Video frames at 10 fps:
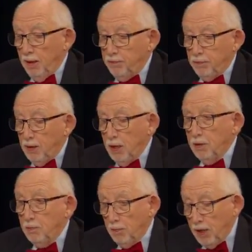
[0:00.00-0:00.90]
when I
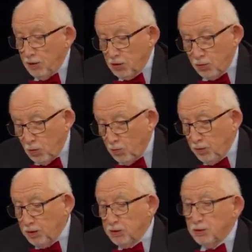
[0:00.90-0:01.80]
ran a small
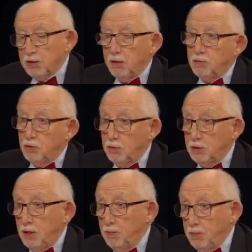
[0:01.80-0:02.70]
business, I was
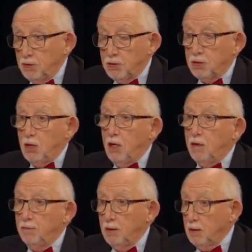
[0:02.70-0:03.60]
always helping
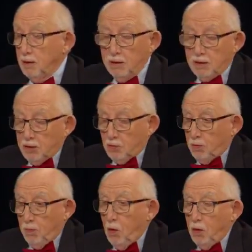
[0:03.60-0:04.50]
staff just with
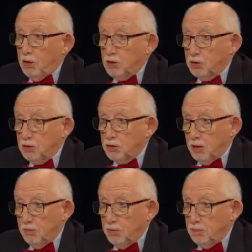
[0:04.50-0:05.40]
mortgages.
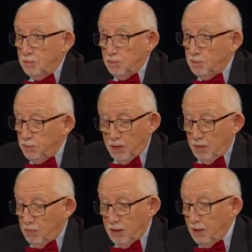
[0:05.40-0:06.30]
They would
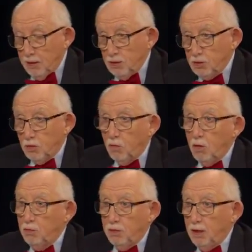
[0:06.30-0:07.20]
get into the
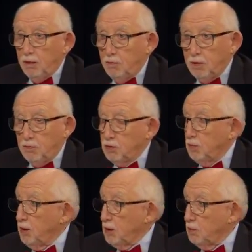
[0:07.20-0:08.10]
wrong thing when there was a
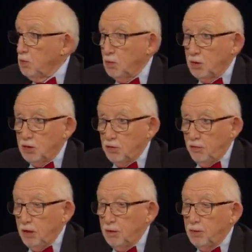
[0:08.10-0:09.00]
better mortgage
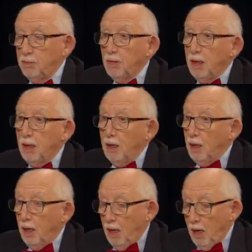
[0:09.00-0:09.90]
available.
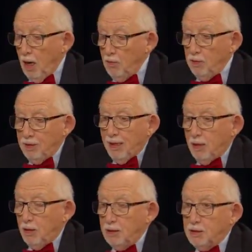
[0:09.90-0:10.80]
How are they
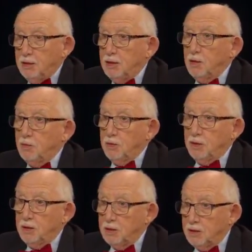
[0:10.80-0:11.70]
going to deal with
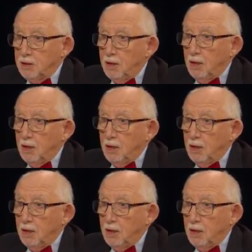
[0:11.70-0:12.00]
this?